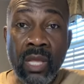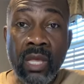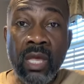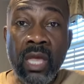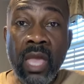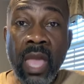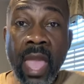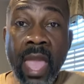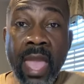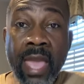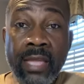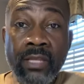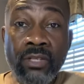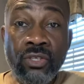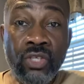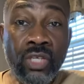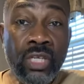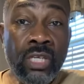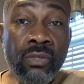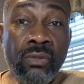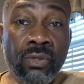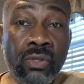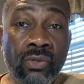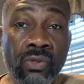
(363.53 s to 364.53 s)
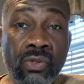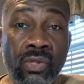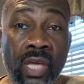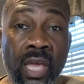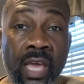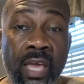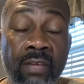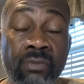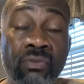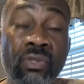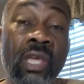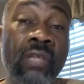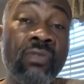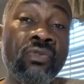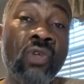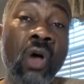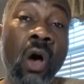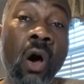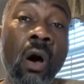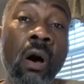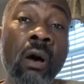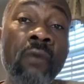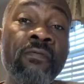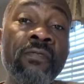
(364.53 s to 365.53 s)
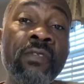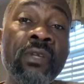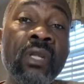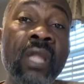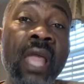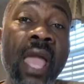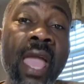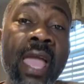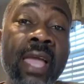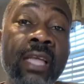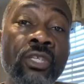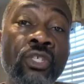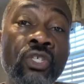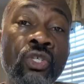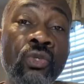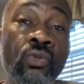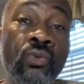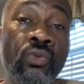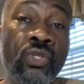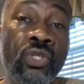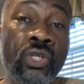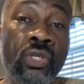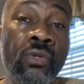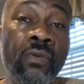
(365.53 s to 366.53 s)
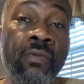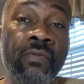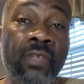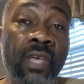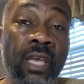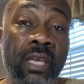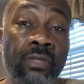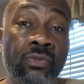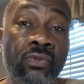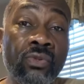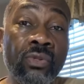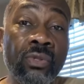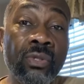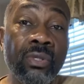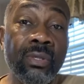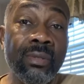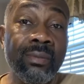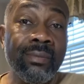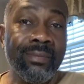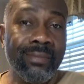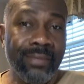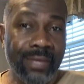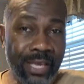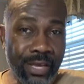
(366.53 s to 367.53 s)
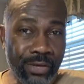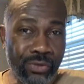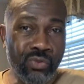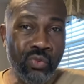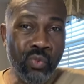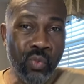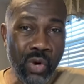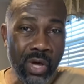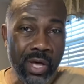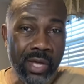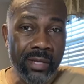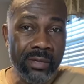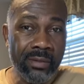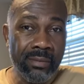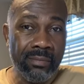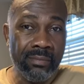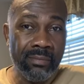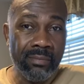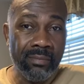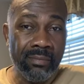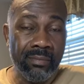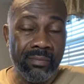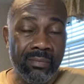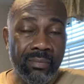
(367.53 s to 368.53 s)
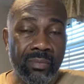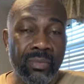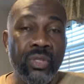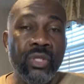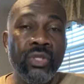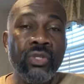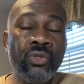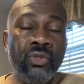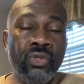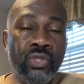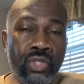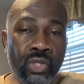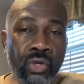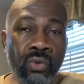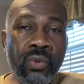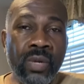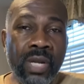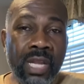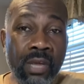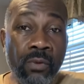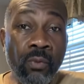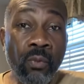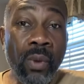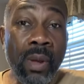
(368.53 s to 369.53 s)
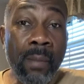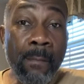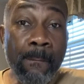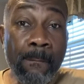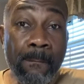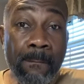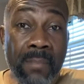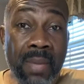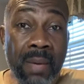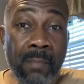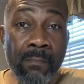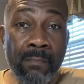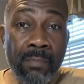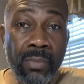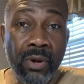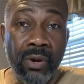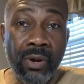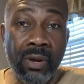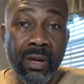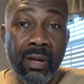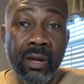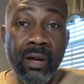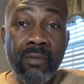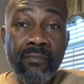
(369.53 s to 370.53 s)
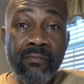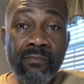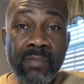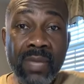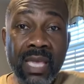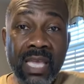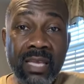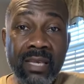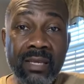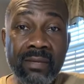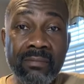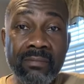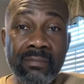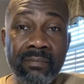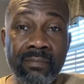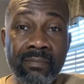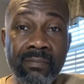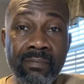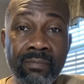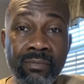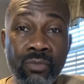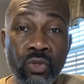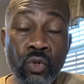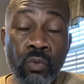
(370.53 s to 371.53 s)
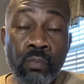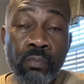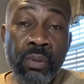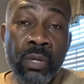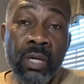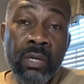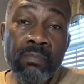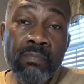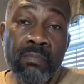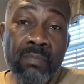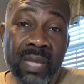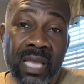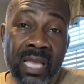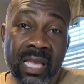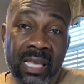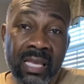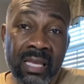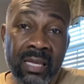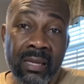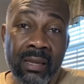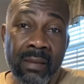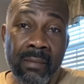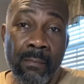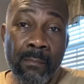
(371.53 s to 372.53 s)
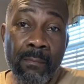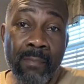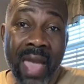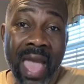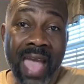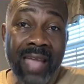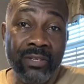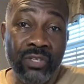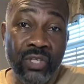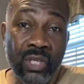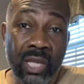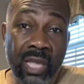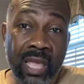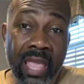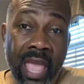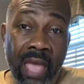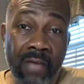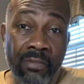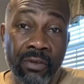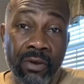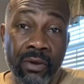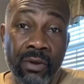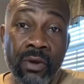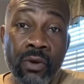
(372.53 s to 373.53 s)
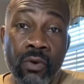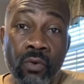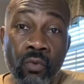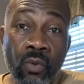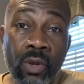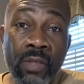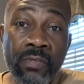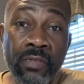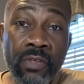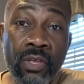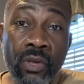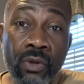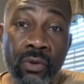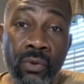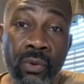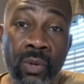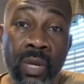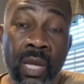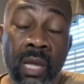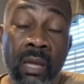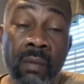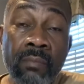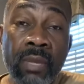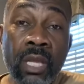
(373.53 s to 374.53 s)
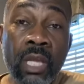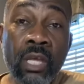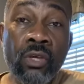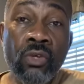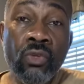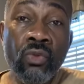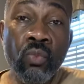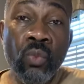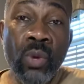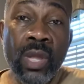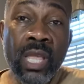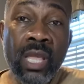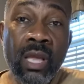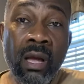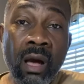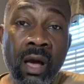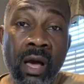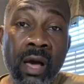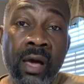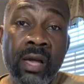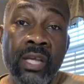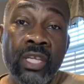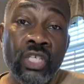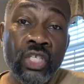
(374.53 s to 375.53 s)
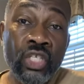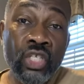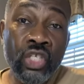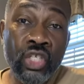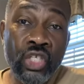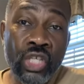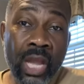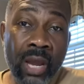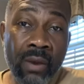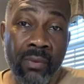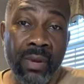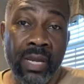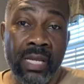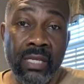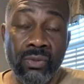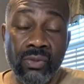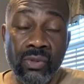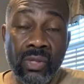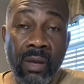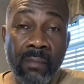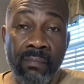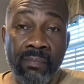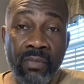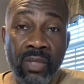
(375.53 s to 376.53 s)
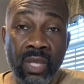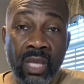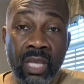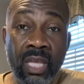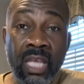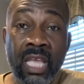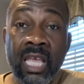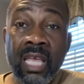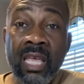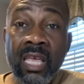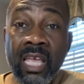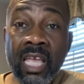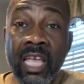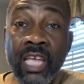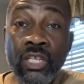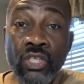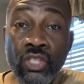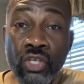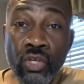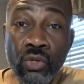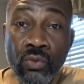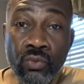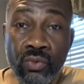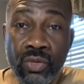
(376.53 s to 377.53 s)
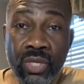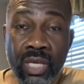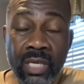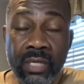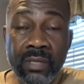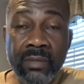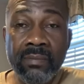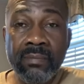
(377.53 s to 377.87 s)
And Jesus says, as often as you do this, guess what? You do it in remember of me. You put me back together with you because we are sharing something in union.